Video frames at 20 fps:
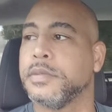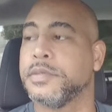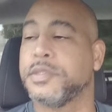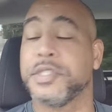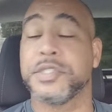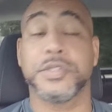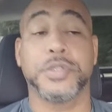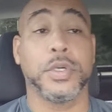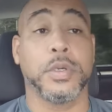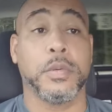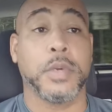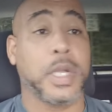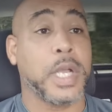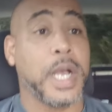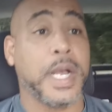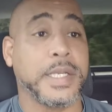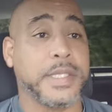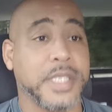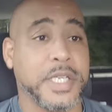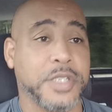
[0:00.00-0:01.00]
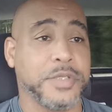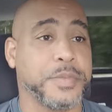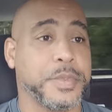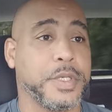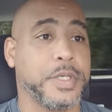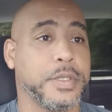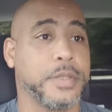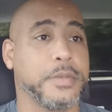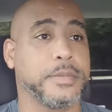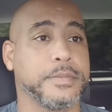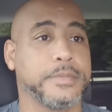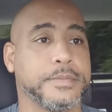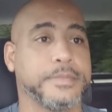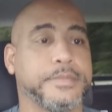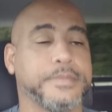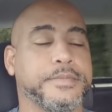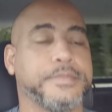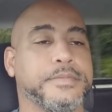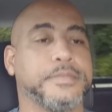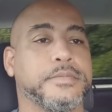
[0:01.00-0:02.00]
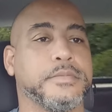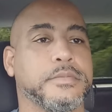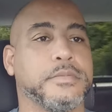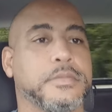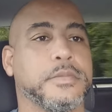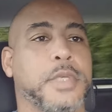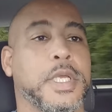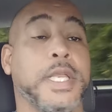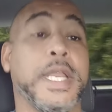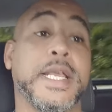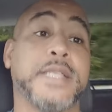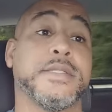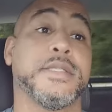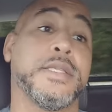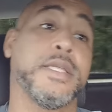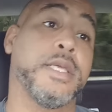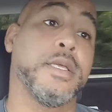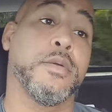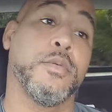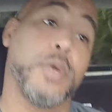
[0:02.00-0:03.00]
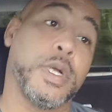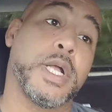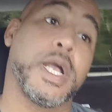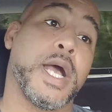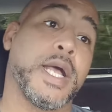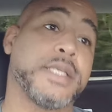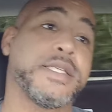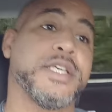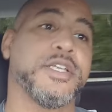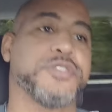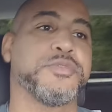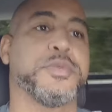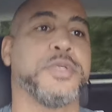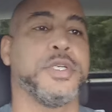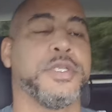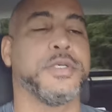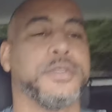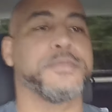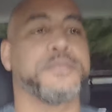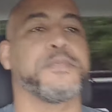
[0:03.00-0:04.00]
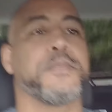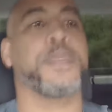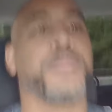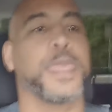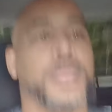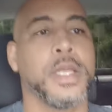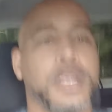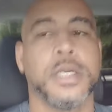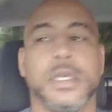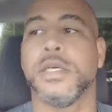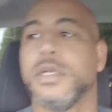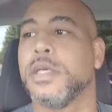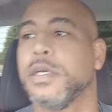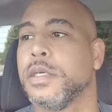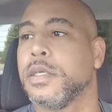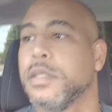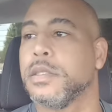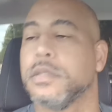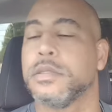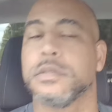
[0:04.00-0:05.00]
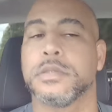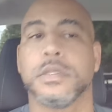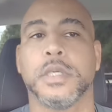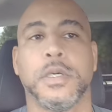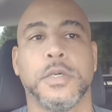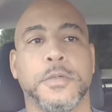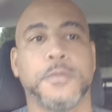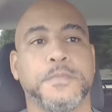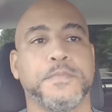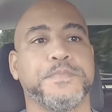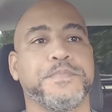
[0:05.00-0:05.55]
just doing what God tells me to do. And that's the thing, what God tells me to do. So